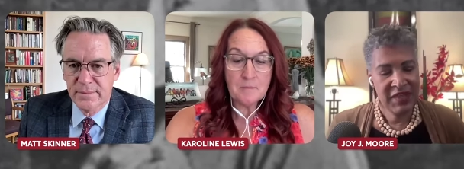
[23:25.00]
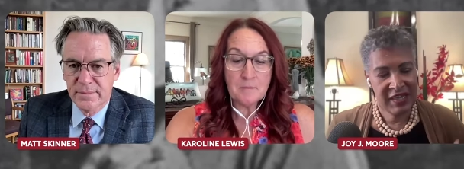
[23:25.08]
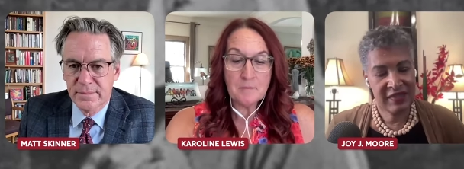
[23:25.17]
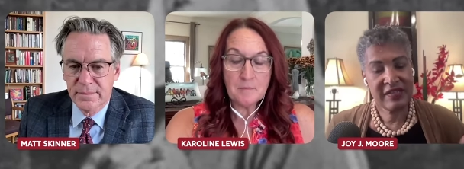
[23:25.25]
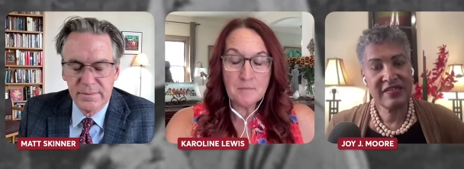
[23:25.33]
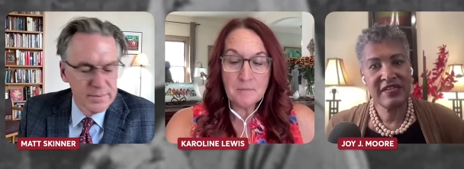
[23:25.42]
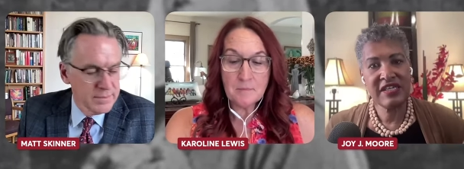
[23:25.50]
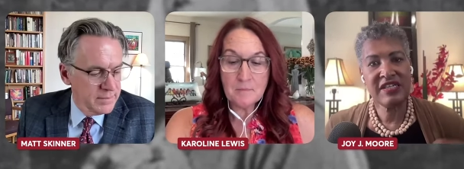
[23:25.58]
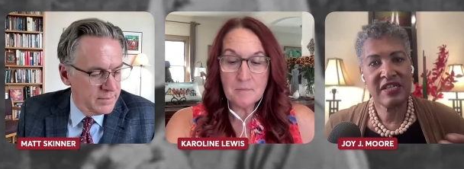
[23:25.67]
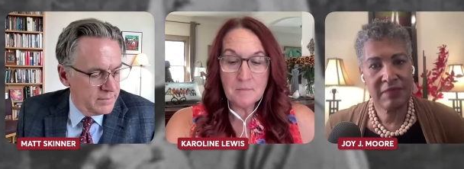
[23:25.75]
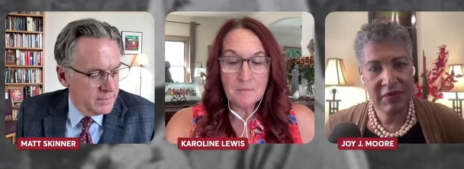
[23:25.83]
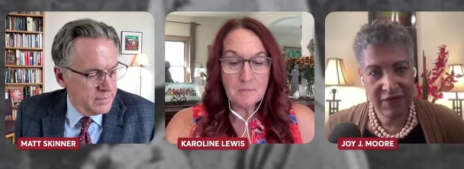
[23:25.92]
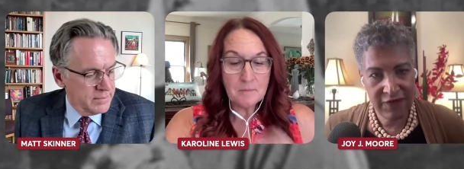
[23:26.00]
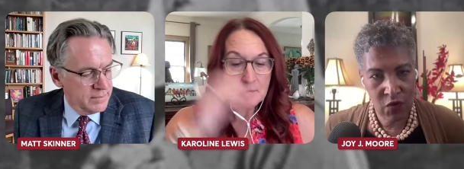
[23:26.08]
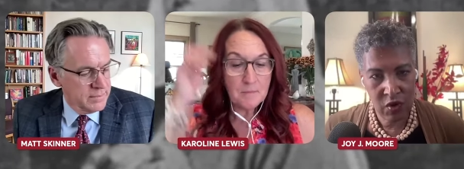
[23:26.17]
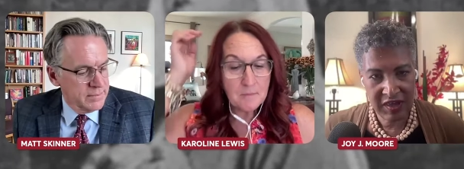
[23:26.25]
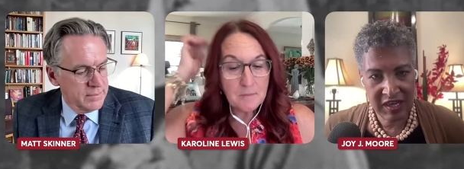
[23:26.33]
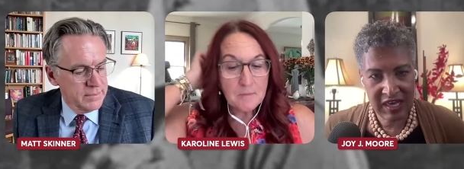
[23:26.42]
Speaker 1: in the season
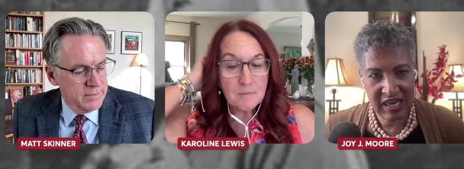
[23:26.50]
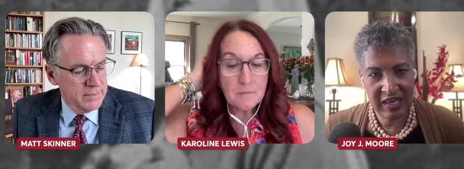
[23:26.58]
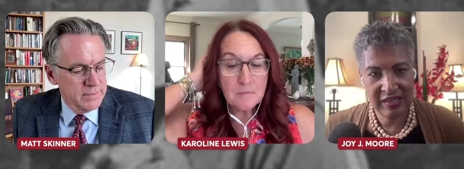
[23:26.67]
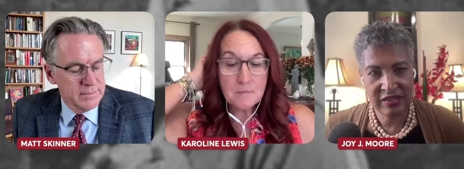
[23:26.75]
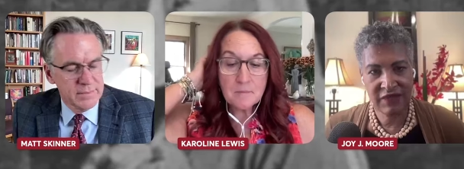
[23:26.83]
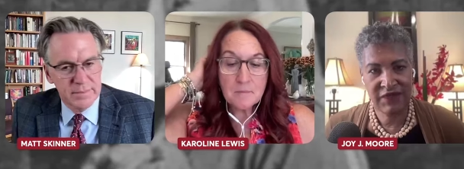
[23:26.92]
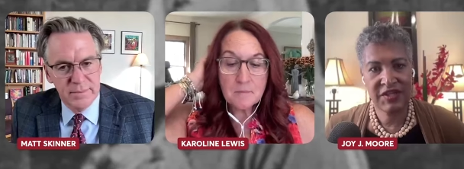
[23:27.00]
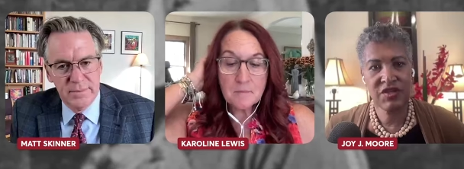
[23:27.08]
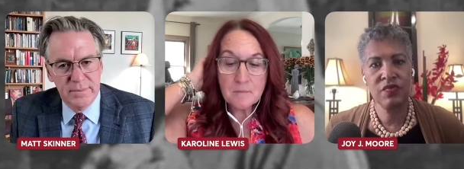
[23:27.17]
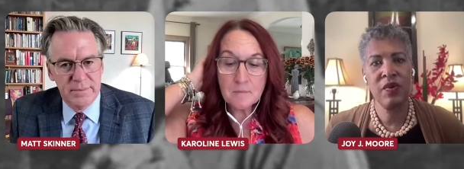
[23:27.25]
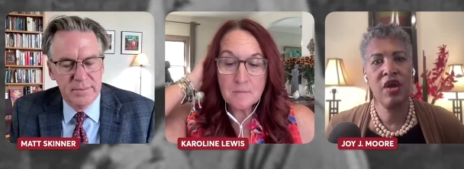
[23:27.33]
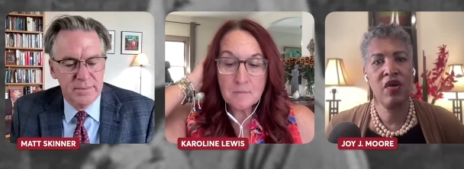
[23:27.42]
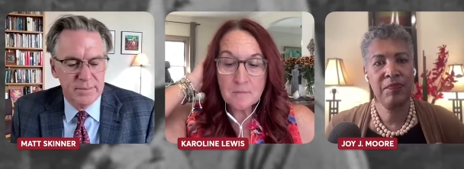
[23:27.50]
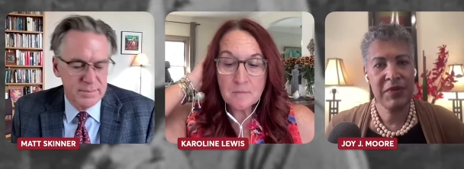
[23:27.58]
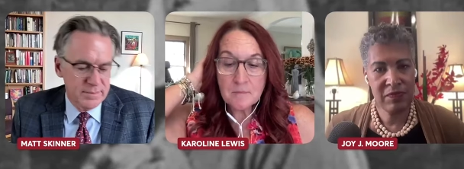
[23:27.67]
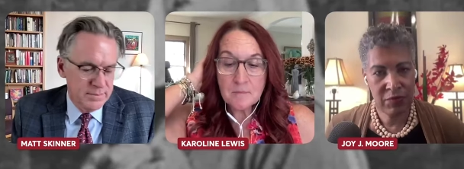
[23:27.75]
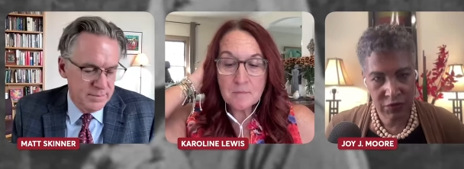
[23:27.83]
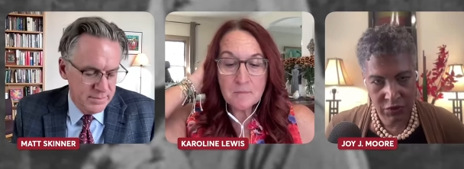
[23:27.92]
before the kings of Israel,
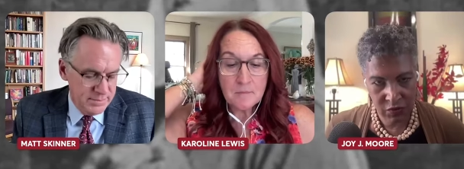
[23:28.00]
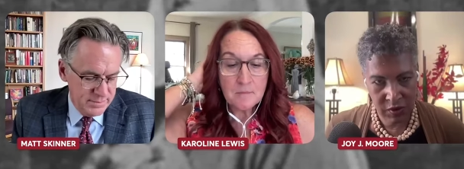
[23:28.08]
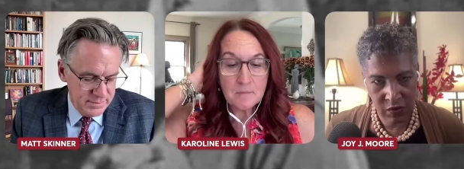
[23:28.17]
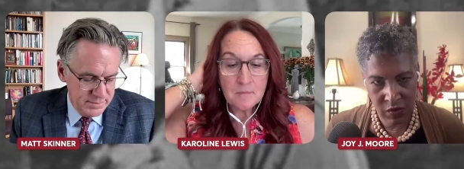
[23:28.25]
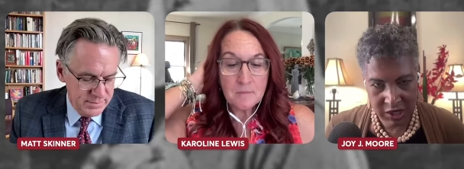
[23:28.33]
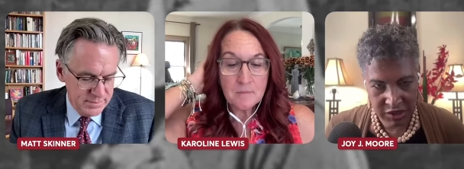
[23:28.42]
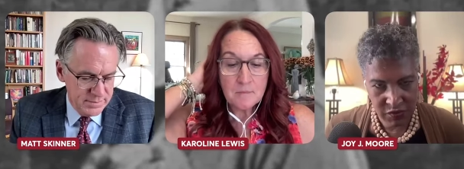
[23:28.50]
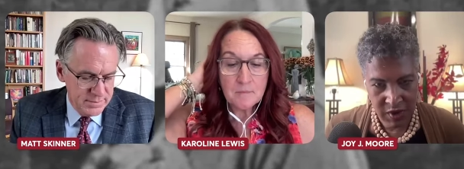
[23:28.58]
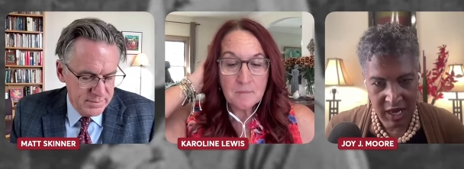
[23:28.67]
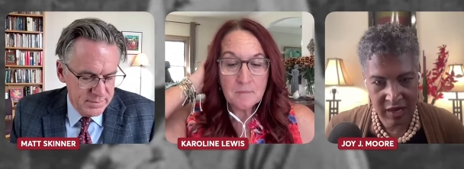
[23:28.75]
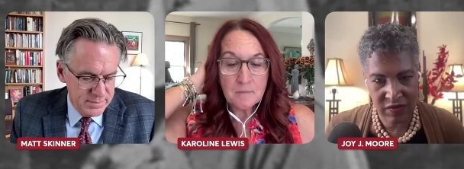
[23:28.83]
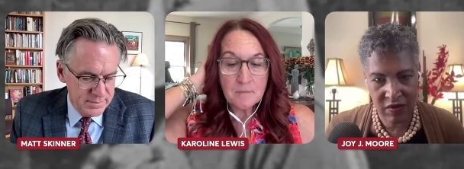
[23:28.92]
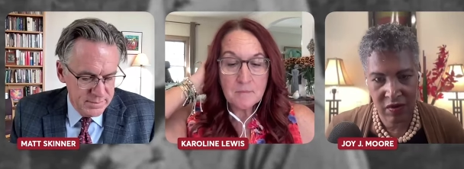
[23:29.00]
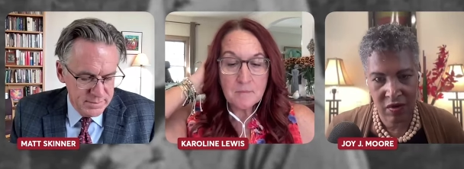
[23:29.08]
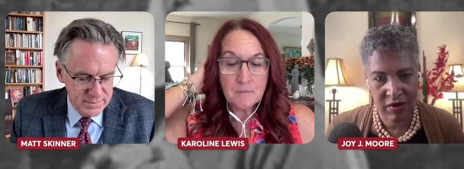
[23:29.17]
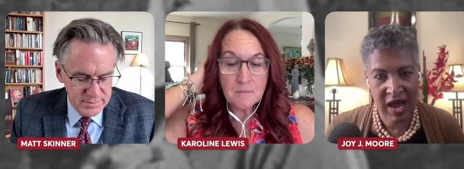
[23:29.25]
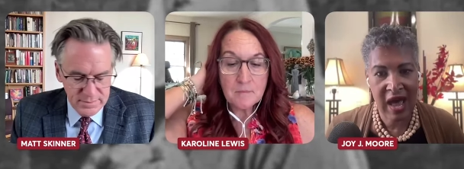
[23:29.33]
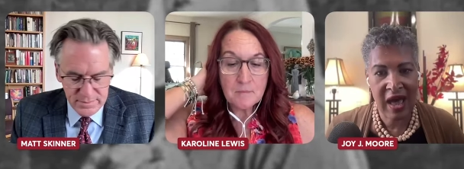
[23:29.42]
people doing what is right in
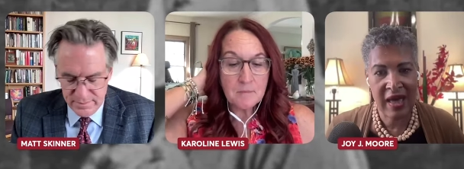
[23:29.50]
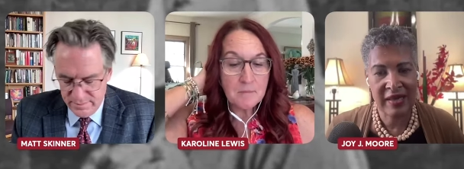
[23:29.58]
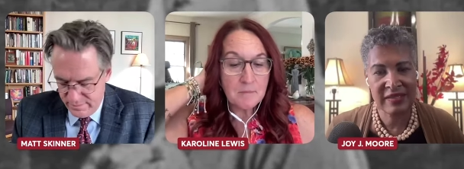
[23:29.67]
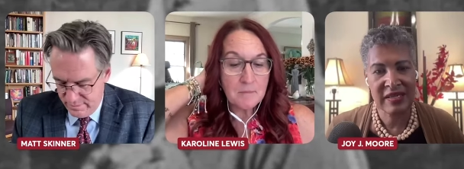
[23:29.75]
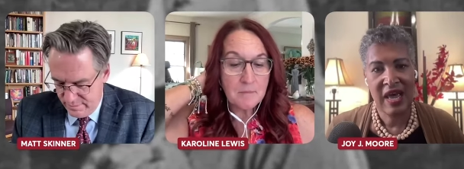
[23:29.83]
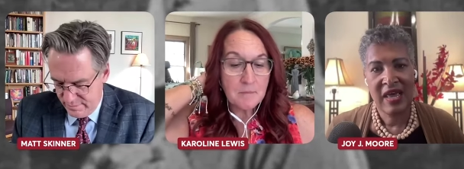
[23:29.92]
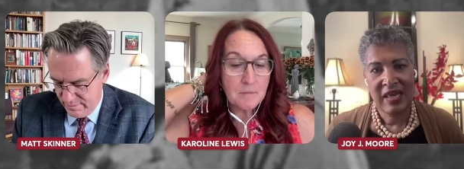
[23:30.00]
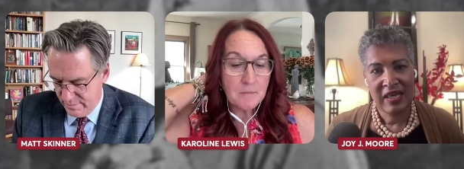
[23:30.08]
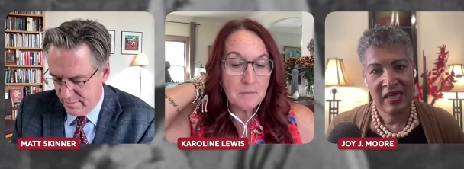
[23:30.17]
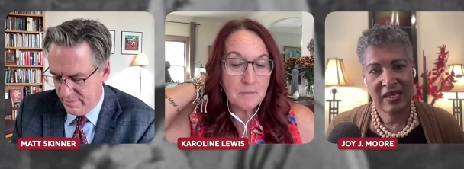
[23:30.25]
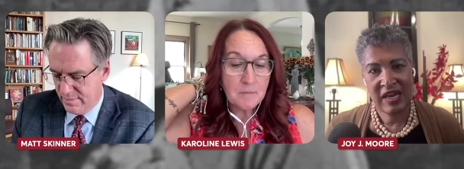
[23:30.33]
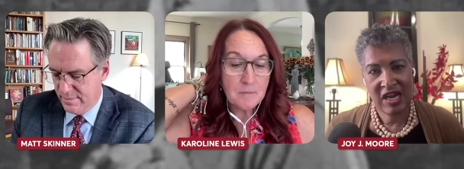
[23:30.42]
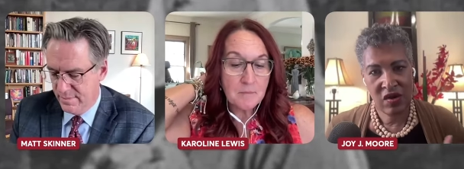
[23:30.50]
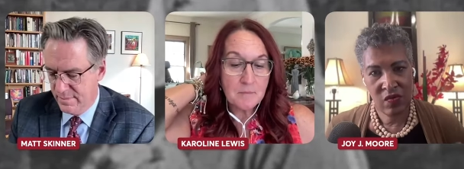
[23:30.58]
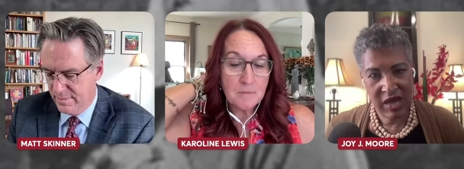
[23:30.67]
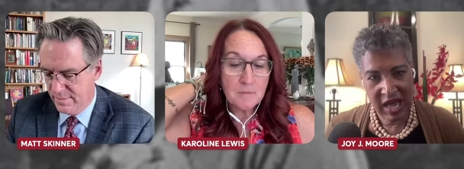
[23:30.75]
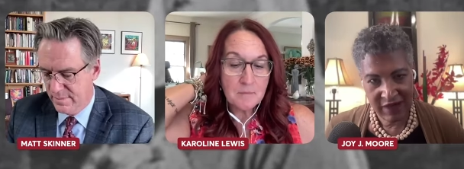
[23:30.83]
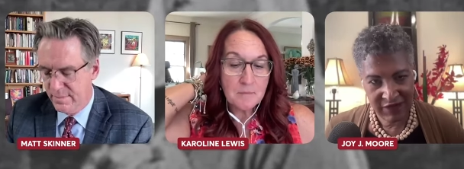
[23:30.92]
their own eyes. And
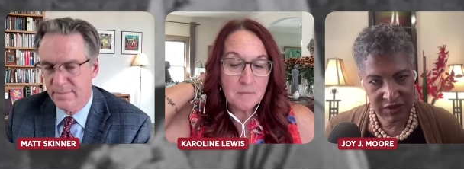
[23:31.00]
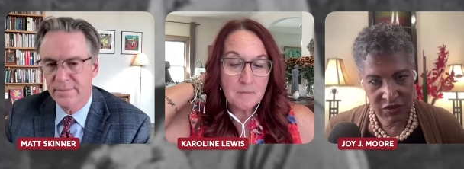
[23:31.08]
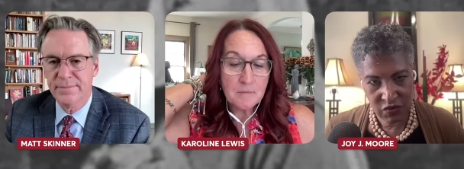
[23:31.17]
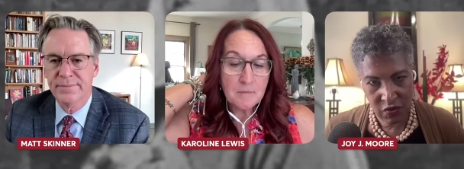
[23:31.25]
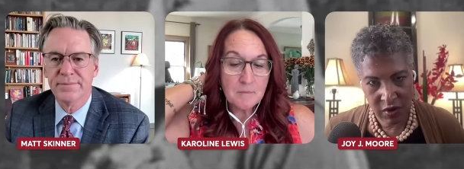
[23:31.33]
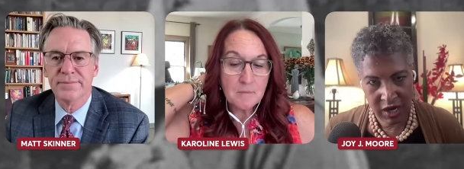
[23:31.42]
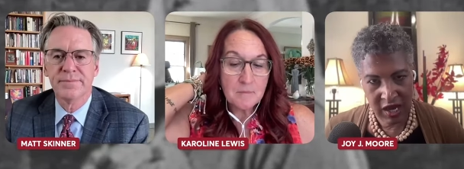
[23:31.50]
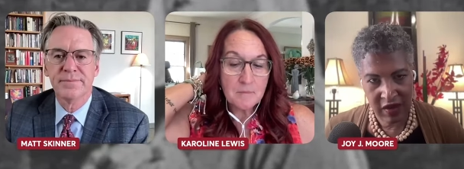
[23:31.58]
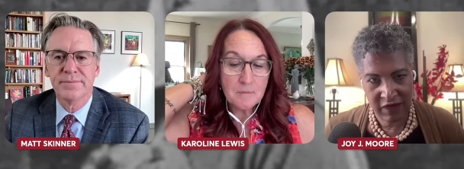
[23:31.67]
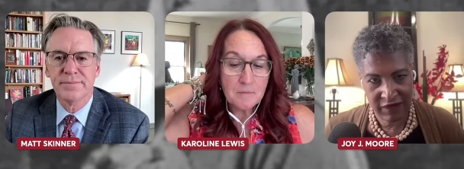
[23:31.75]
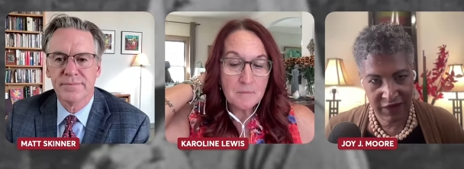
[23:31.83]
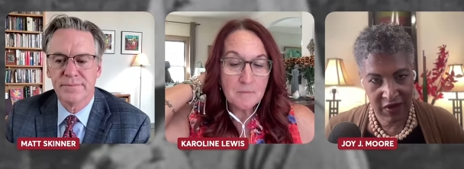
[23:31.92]
here we have a story of